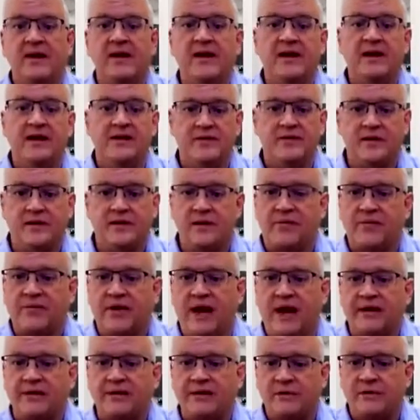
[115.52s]
And so the
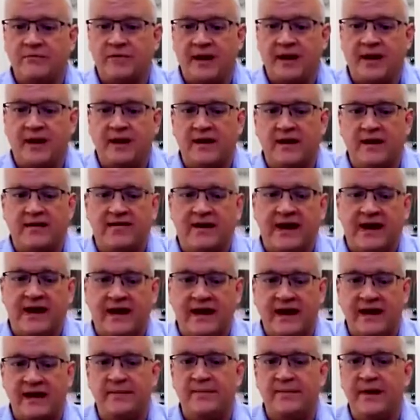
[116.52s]
practical reality of that
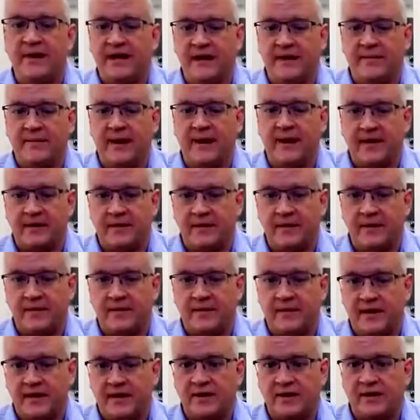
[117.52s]
had a big impact on our
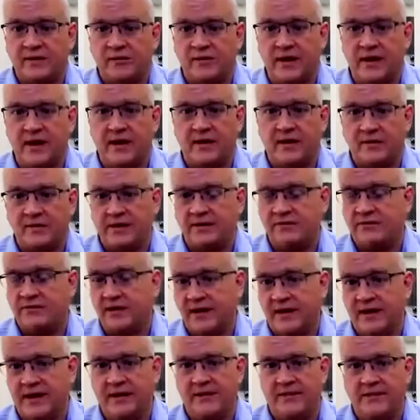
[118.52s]
market as well, which
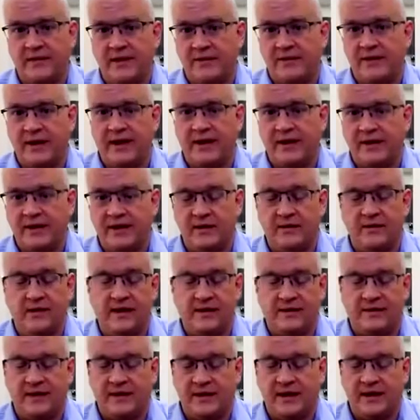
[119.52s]
really, we had to deal
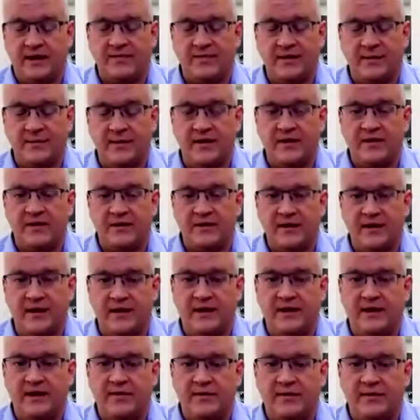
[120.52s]
with, and a lot of our partners had
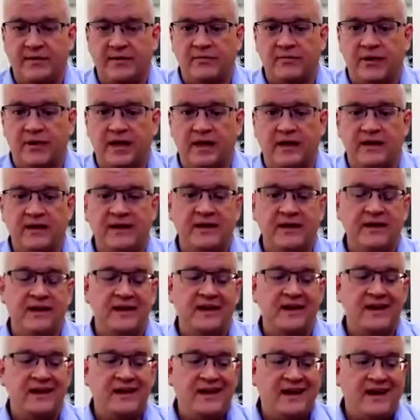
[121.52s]
to deal with as well.
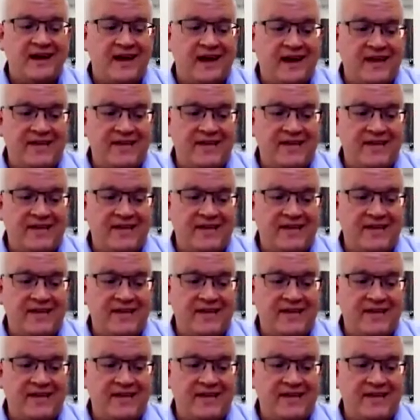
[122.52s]
And